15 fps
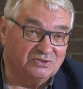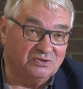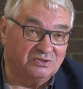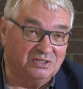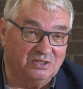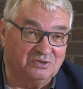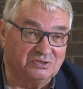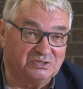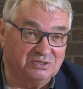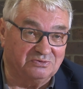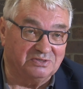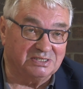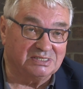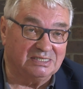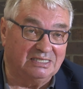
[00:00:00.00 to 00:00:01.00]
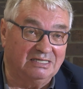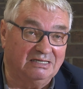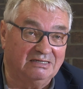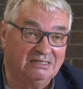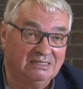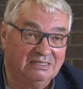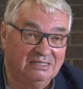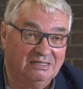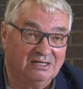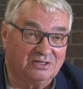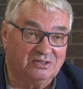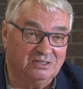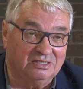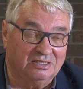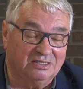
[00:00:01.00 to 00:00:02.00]
You know, Syriza
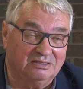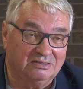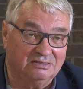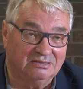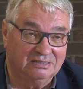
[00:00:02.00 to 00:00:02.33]
uh,